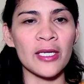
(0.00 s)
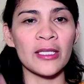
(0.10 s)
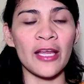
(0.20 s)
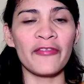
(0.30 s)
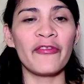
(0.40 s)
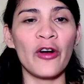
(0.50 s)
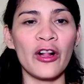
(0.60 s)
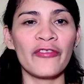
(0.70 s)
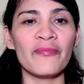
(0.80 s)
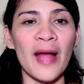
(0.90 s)
it
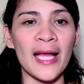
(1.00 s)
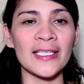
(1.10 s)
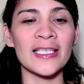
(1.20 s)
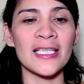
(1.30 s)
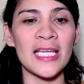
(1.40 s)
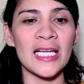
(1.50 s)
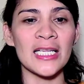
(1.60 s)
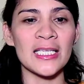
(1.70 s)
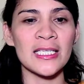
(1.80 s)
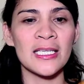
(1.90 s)
involves man's
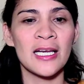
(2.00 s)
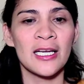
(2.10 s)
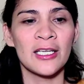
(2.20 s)
skills